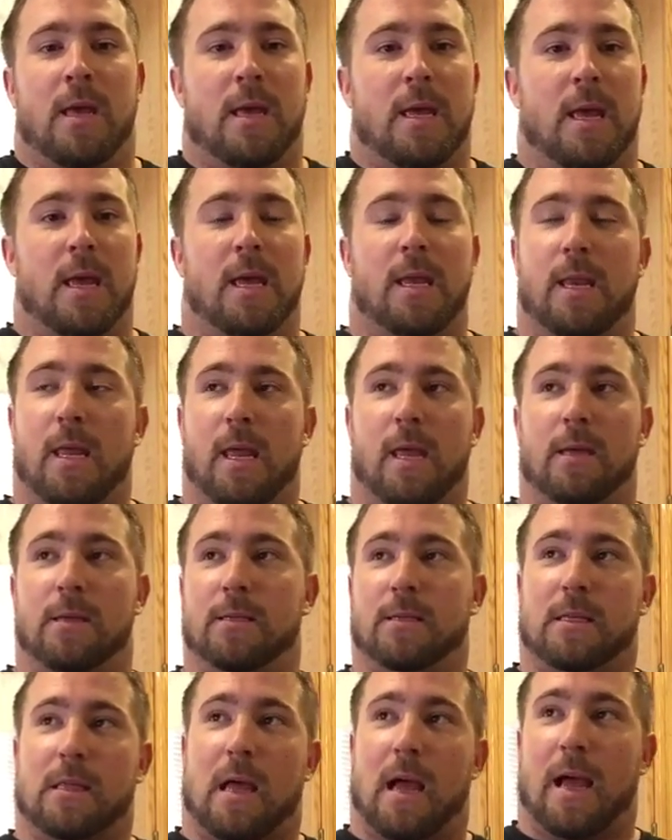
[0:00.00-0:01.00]
it
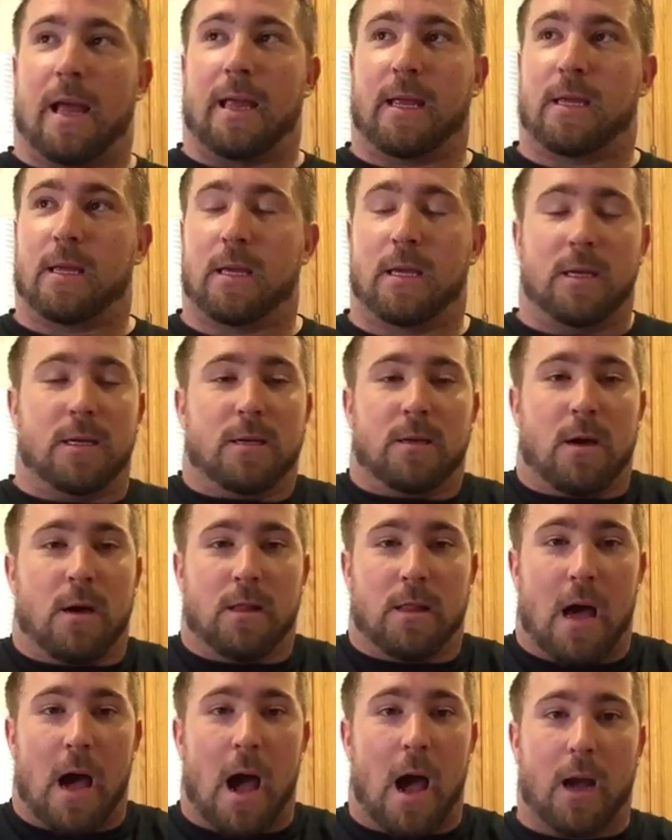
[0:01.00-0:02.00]
is like a
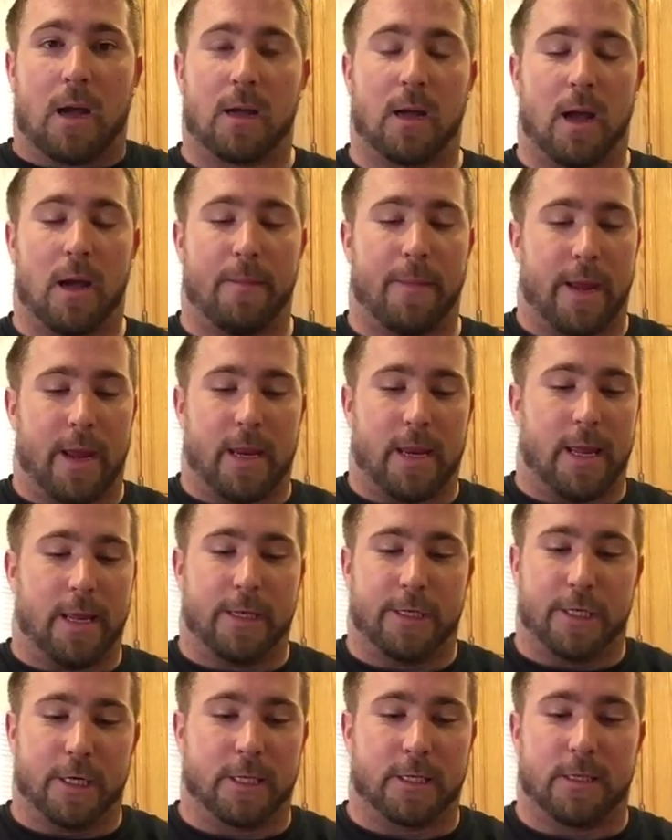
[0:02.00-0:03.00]
lock. I mean,
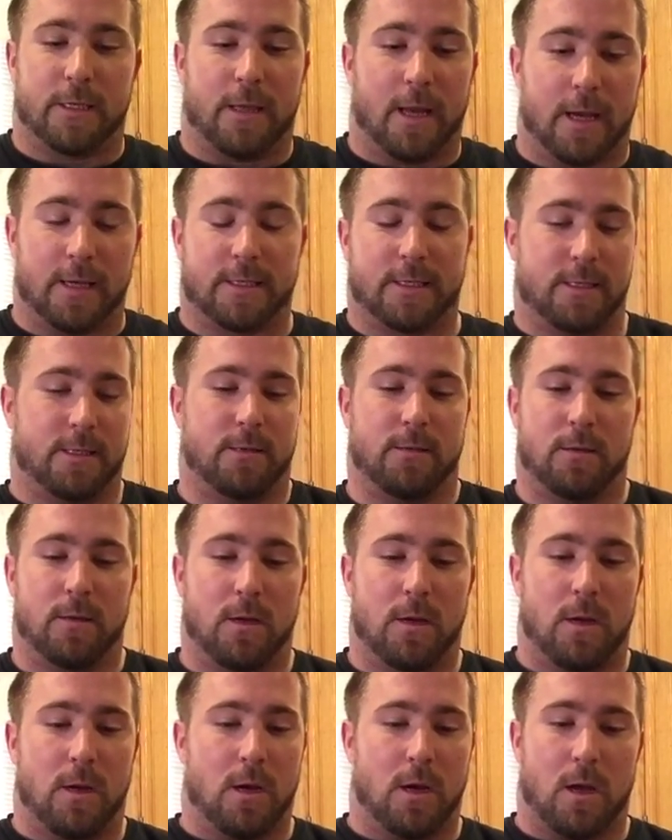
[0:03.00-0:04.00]
it just doesn't
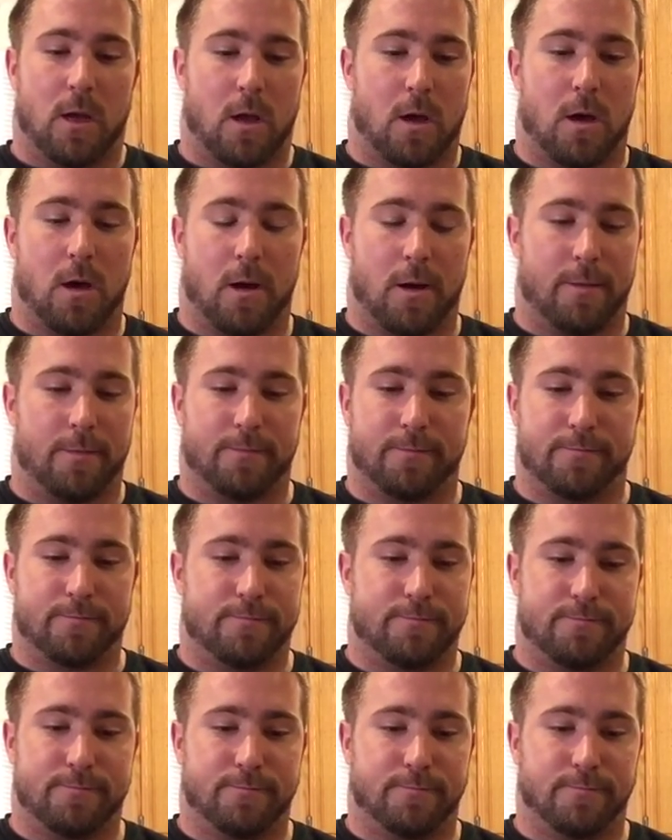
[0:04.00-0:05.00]
come
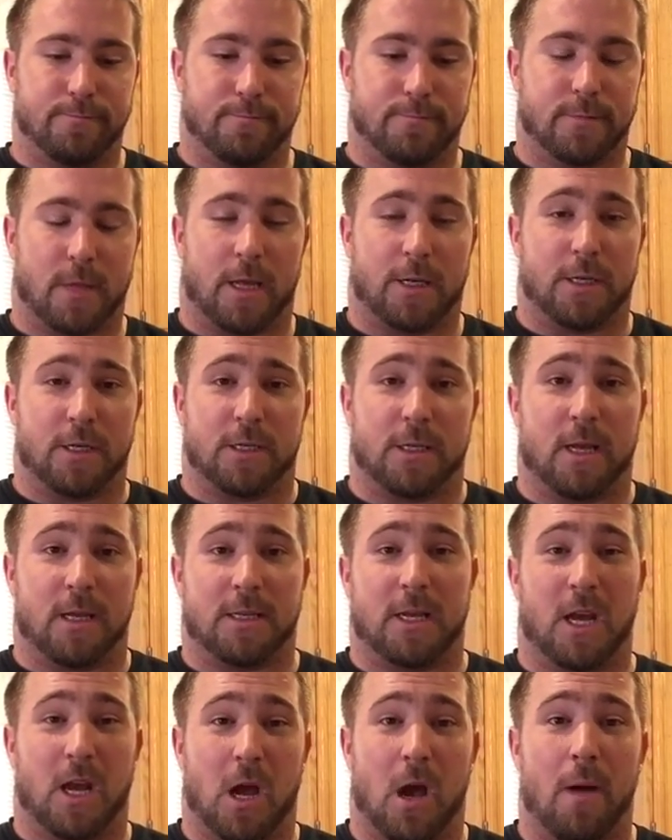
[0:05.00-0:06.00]

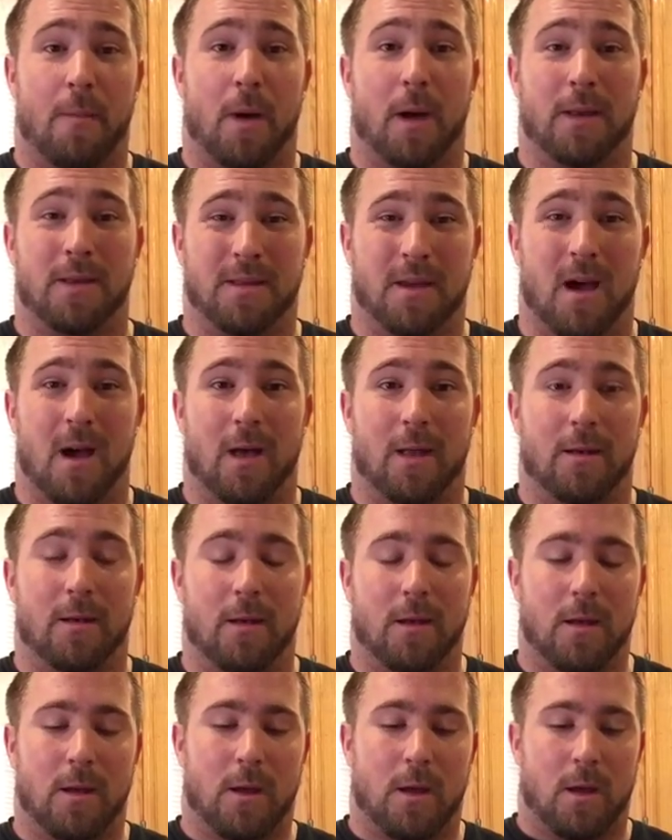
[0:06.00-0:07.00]
undone.
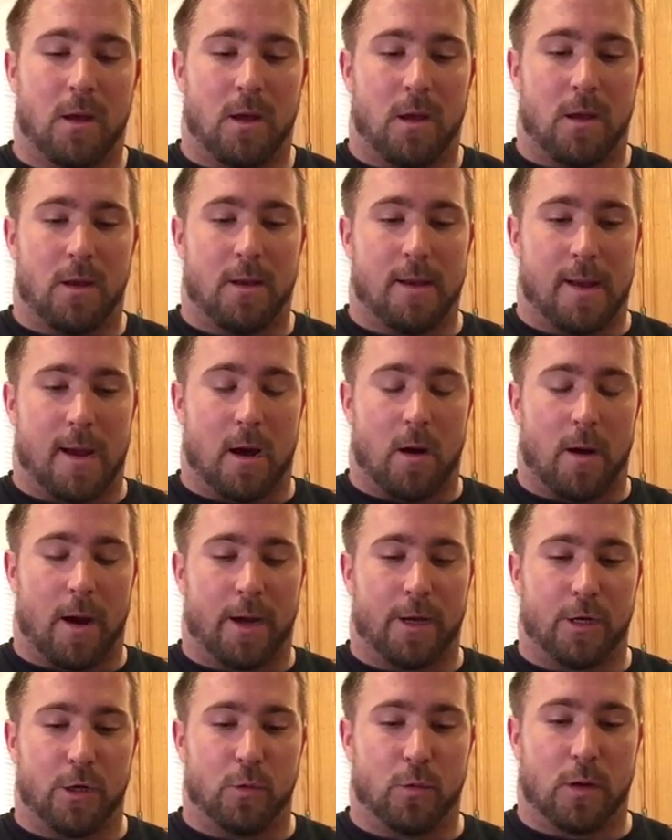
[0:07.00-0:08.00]
Now,
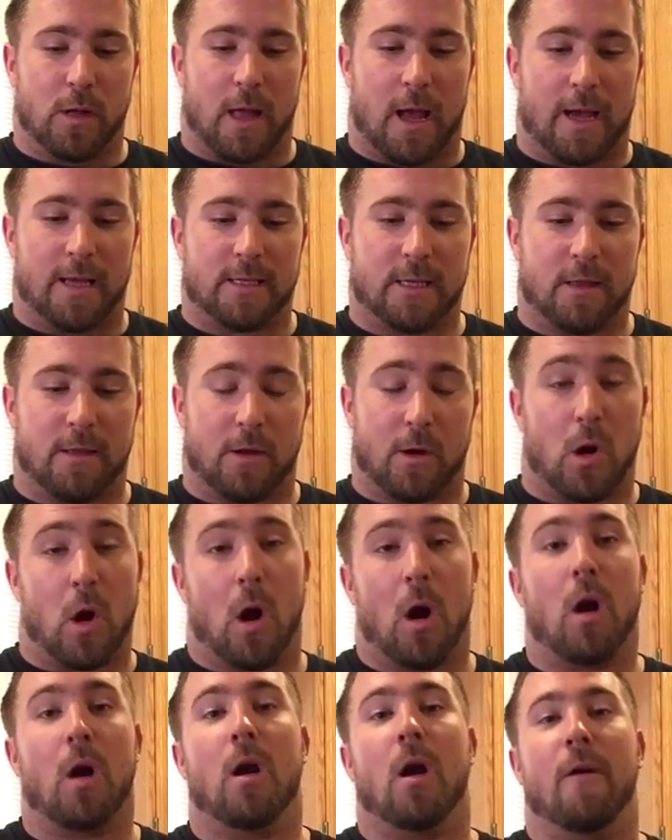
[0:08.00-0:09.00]
I do realize that there
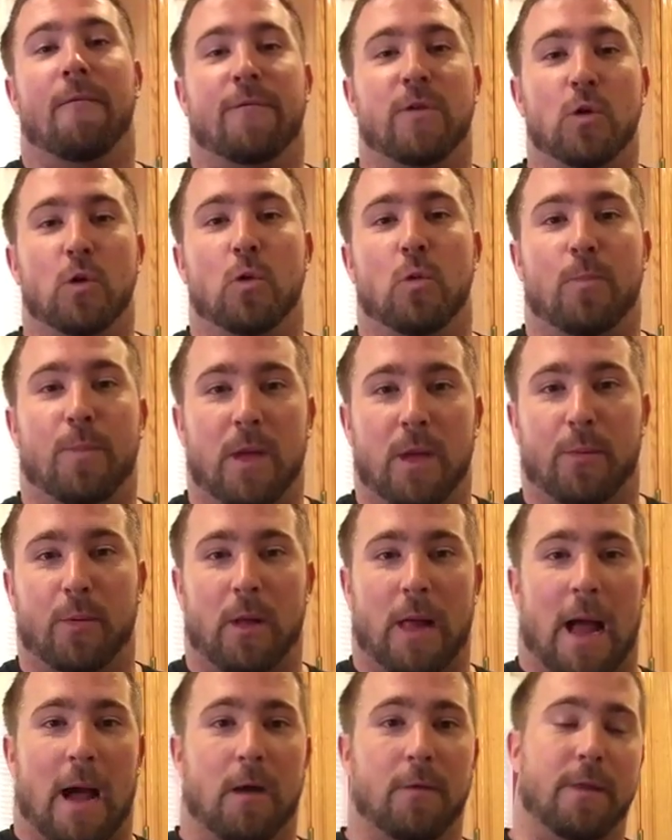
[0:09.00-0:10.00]
are a few
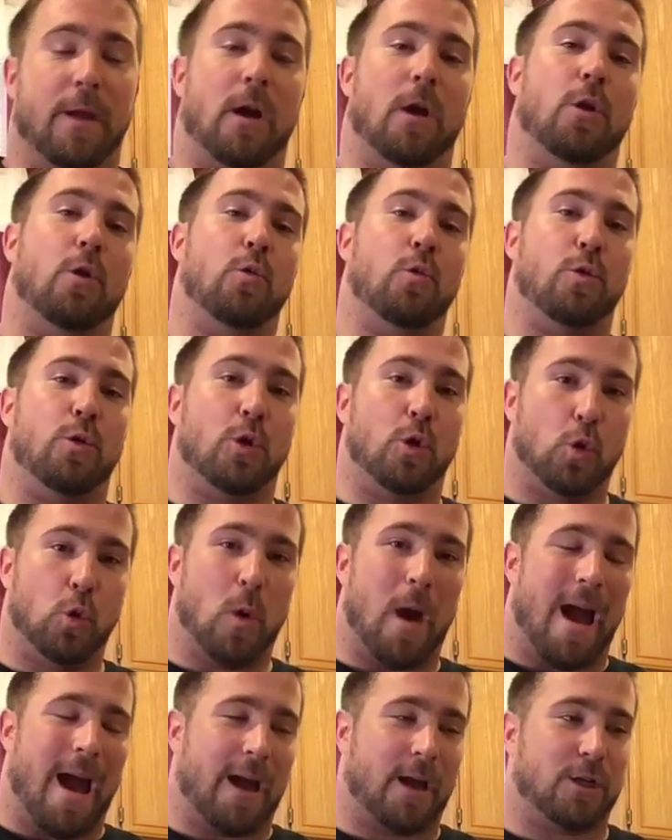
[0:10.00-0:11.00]
people out there who
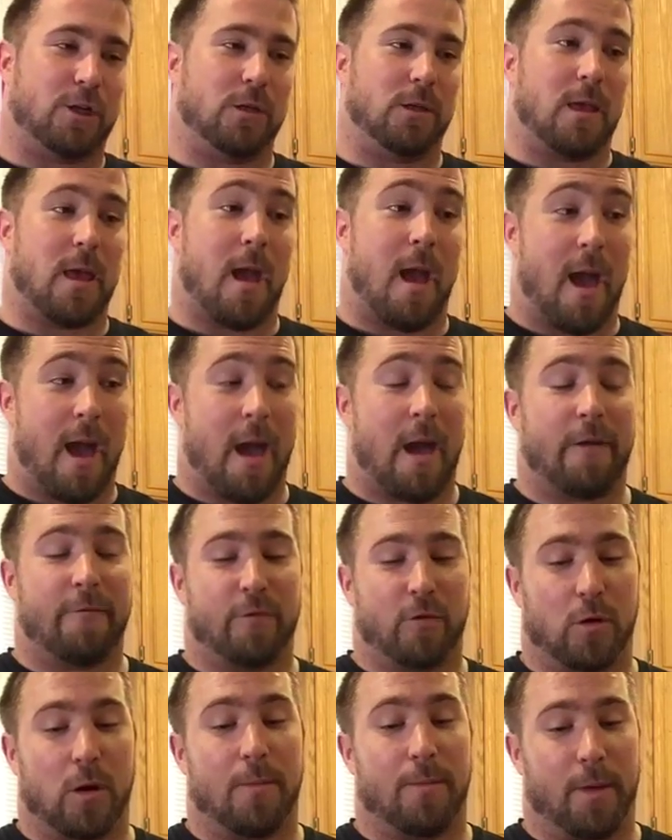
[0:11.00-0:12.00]
do actually
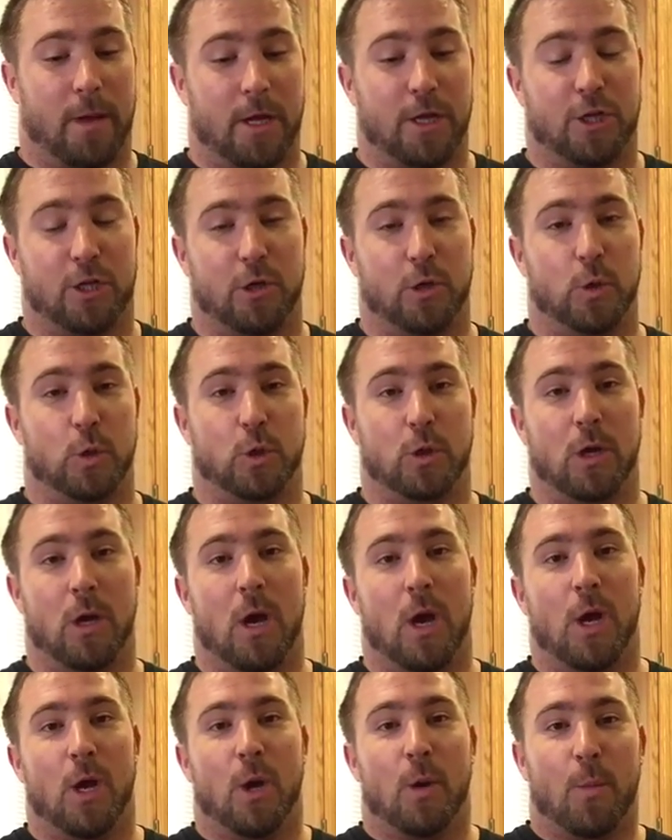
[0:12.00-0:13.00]
have grip issues
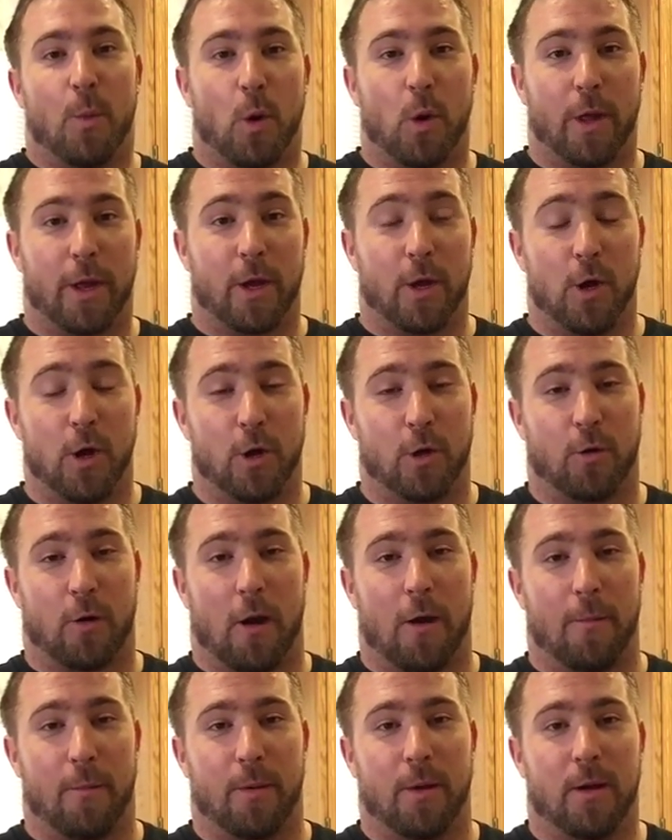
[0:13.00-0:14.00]
pulling hook
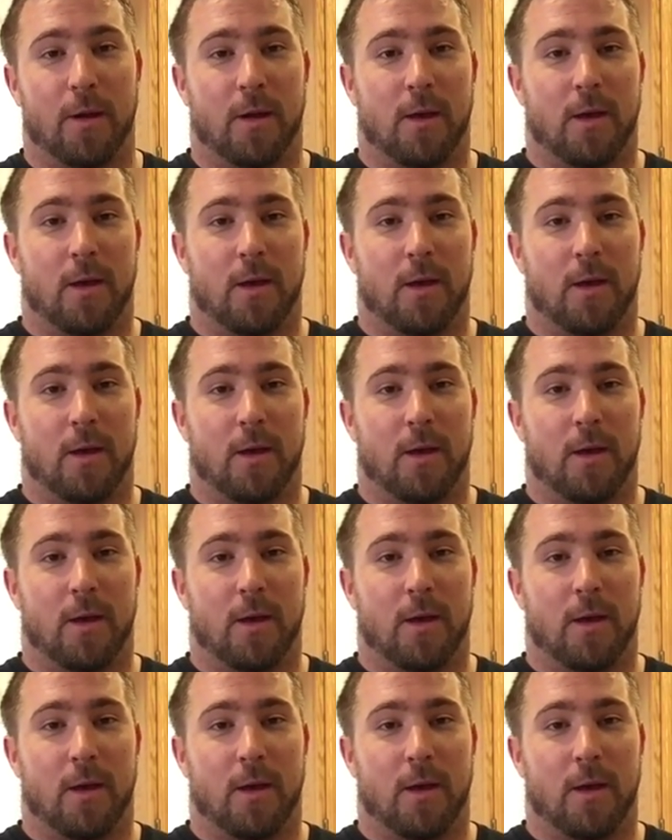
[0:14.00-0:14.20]
grip